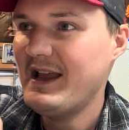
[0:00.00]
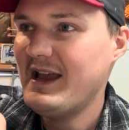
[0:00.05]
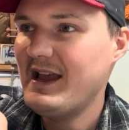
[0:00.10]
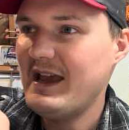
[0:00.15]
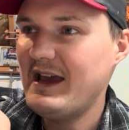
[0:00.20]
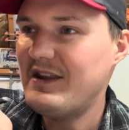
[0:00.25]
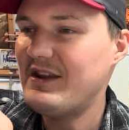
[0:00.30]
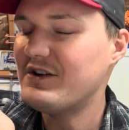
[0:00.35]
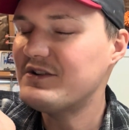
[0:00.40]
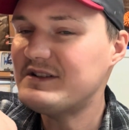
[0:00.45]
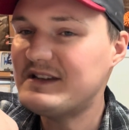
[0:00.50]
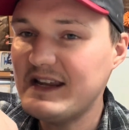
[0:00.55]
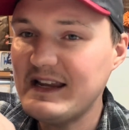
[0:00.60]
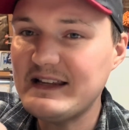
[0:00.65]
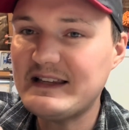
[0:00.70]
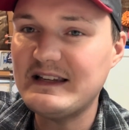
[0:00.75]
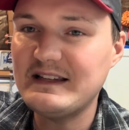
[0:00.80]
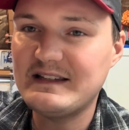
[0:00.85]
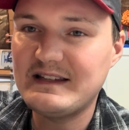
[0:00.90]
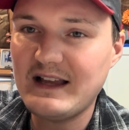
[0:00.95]
And they're
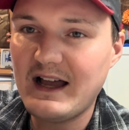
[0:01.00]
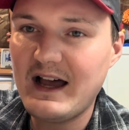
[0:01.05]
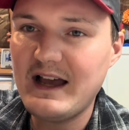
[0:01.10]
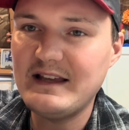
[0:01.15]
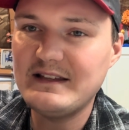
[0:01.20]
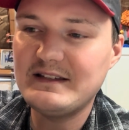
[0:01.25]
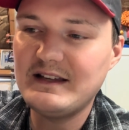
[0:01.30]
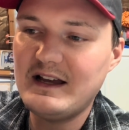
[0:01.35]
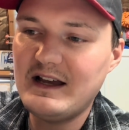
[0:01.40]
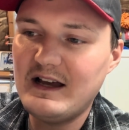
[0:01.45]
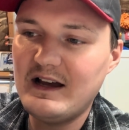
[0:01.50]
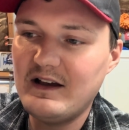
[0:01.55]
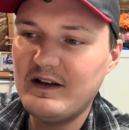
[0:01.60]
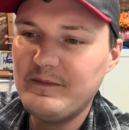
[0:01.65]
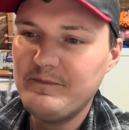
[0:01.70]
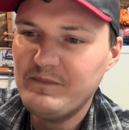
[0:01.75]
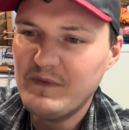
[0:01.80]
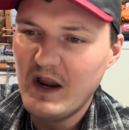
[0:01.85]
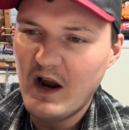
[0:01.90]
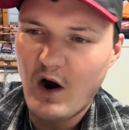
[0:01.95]
decent size. Our
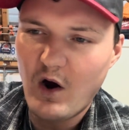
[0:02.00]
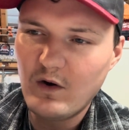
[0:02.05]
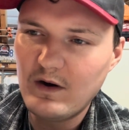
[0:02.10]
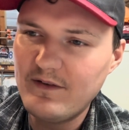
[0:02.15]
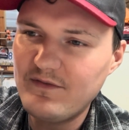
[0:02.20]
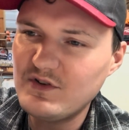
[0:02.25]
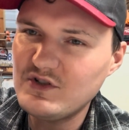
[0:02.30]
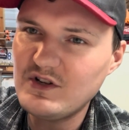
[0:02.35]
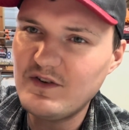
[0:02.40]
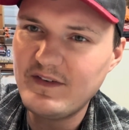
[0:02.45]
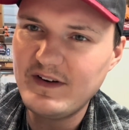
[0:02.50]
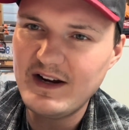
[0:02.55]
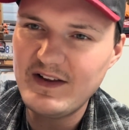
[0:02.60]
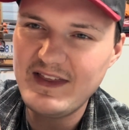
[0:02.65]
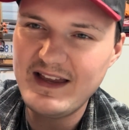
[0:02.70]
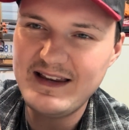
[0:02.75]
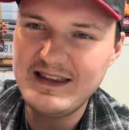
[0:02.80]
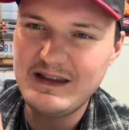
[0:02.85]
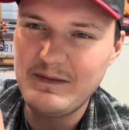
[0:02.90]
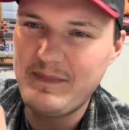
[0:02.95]
rivers over here,
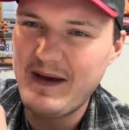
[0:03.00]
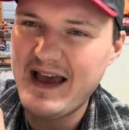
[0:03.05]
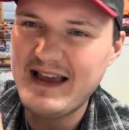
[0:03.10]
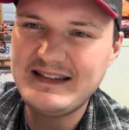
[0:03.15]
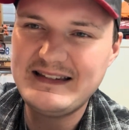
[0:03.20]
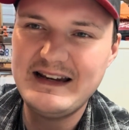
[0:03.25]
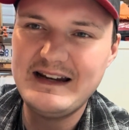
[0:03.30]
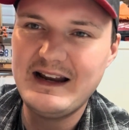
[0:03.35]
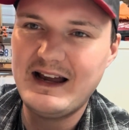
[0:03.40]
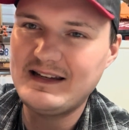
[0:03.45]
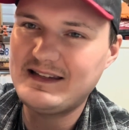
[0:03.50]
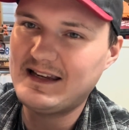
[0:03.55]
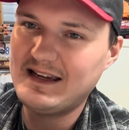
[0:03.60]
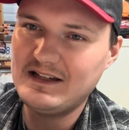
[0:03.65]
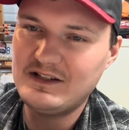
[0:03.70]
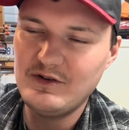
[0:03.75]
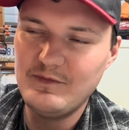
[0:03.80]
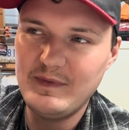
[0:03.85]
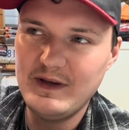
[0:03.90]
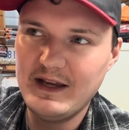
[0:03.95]
the bass tend not to get
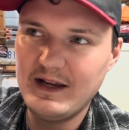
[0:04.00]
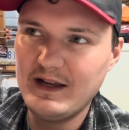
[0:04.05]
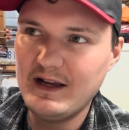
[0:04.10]
too big.